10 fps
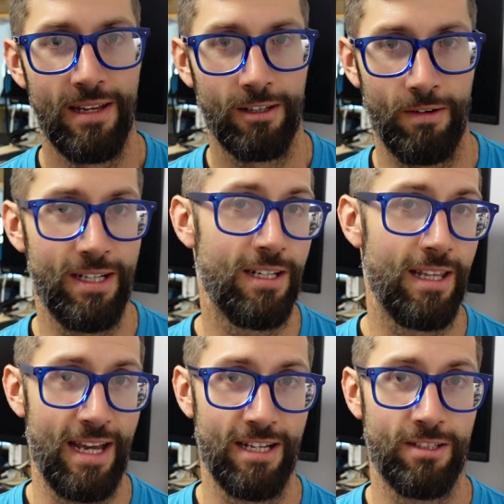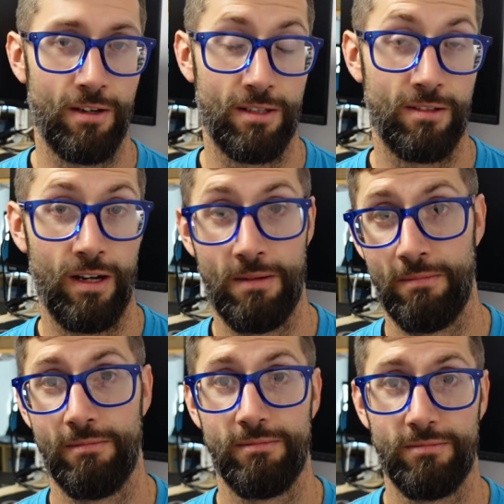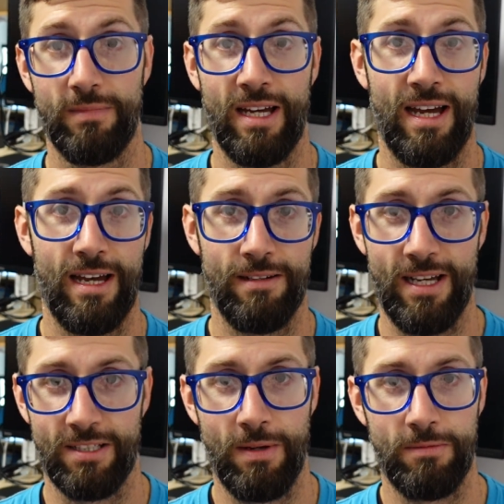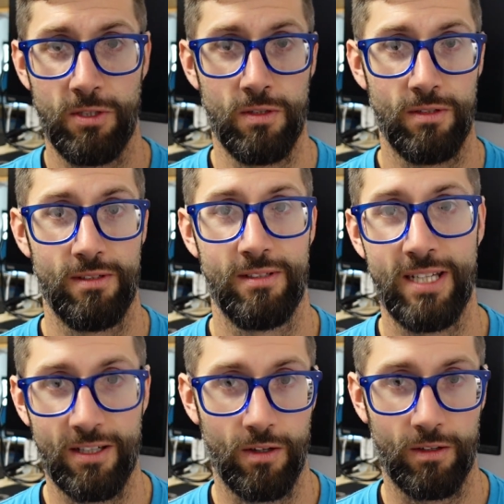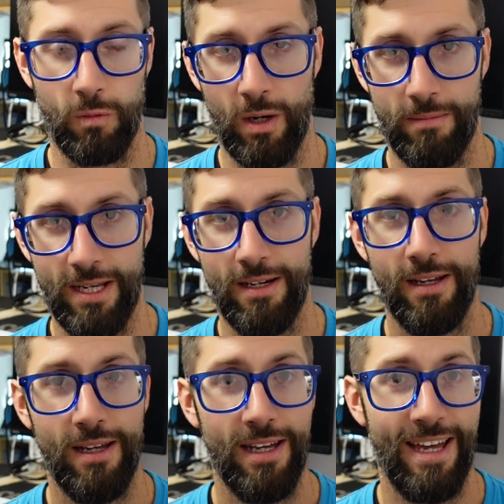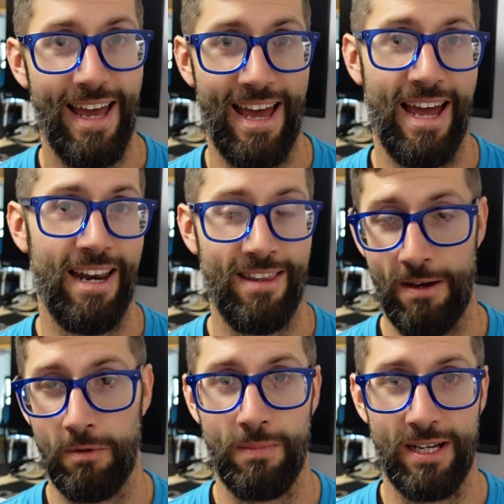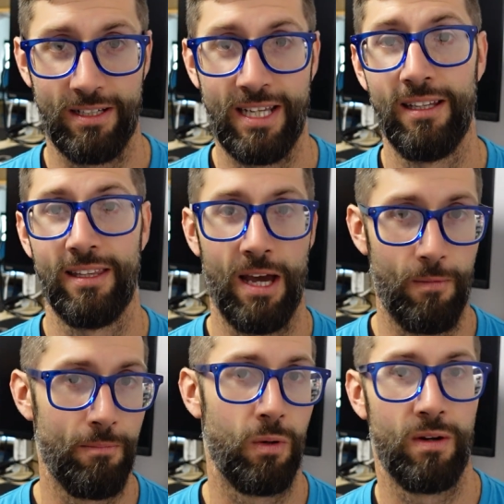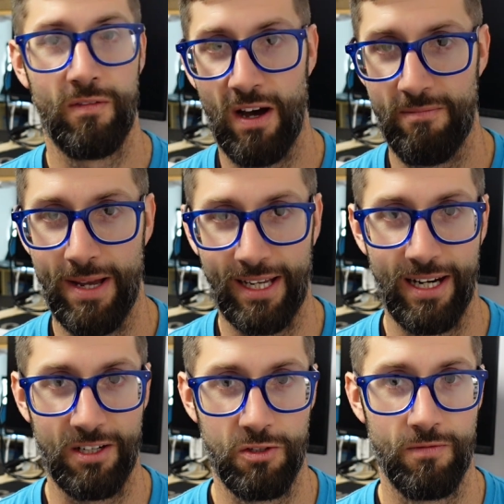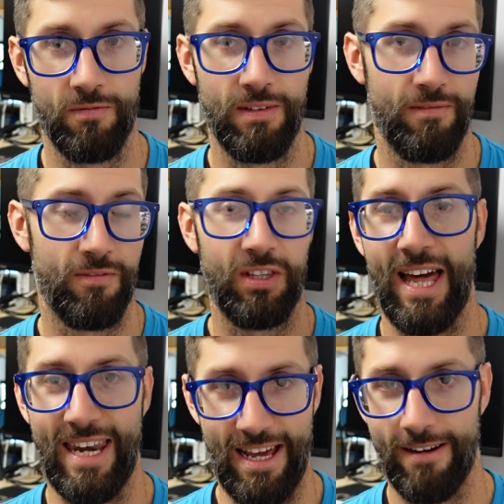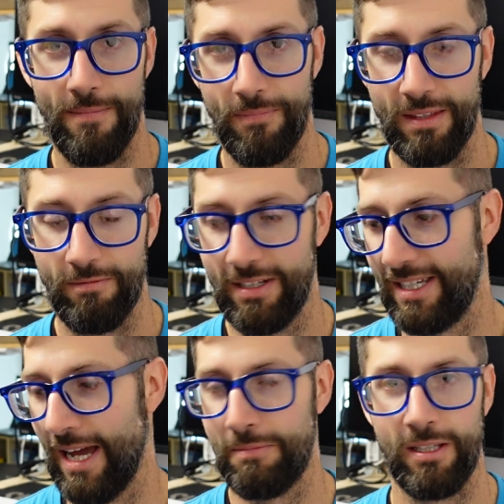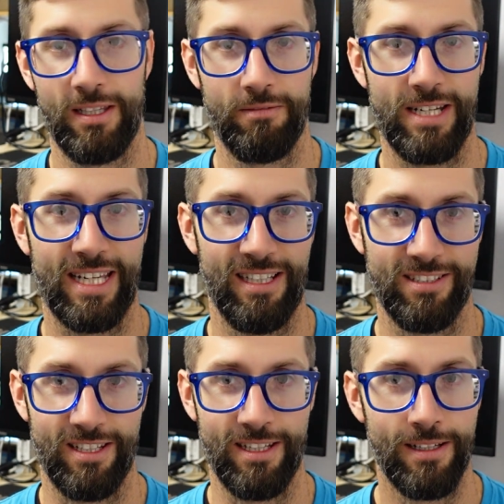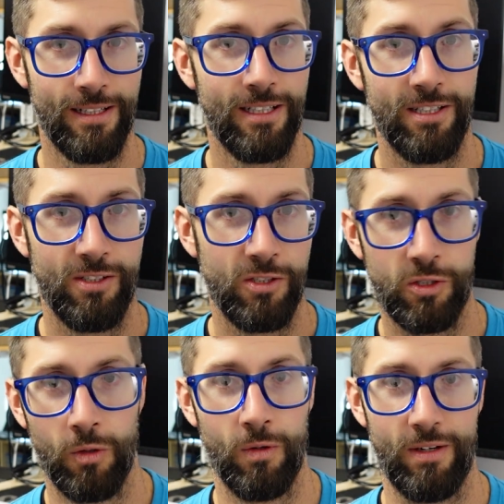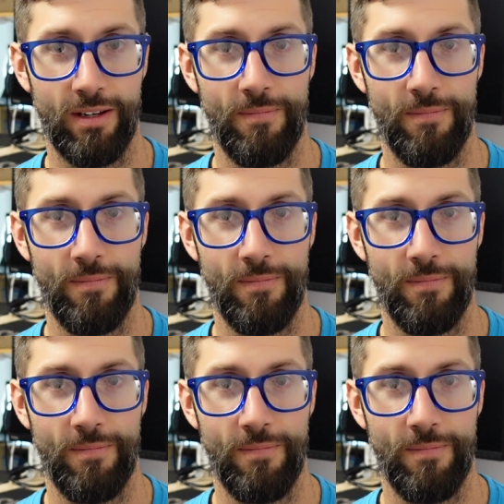Granted, the household at the time, housemate was using TikTok quite a bit, and that would have been killing that 1.5 meg connection flat out. Absolutely ridiculously. Short